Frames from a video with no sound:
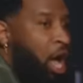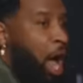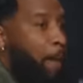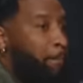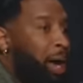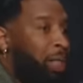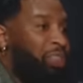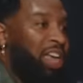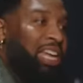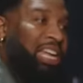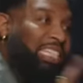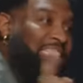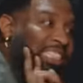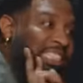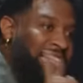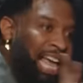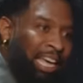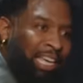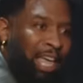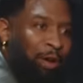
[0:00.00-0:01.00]
But then the
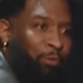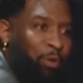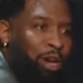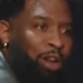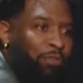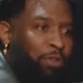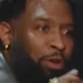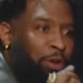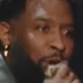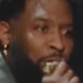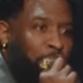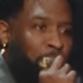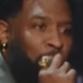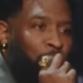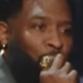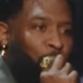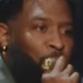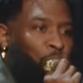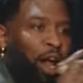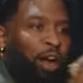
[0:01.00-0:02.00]
second one, if you look
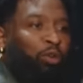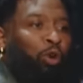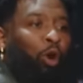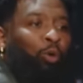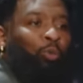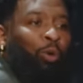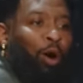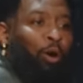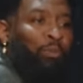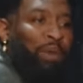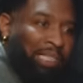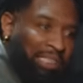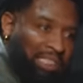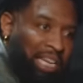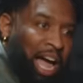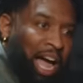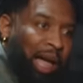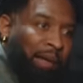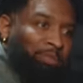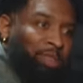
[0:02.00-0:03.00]
on Greco Roman
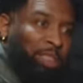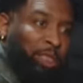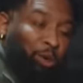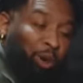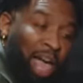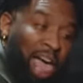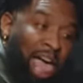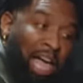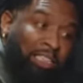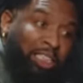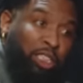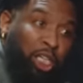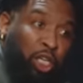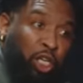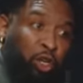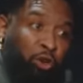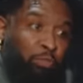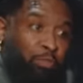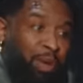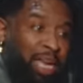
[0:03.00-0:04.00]
times, to
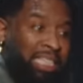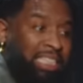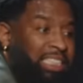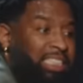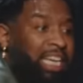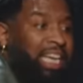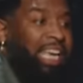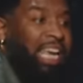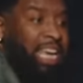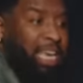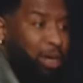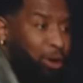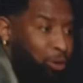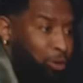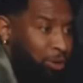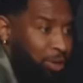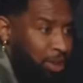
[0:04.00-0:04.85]
execute means to kill.